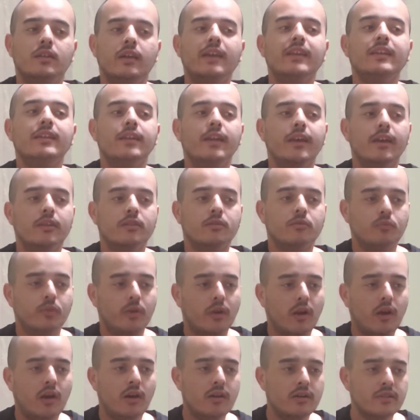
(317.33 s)
And yes,
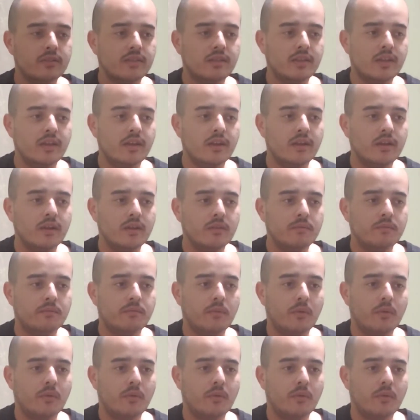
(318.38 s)
we're all there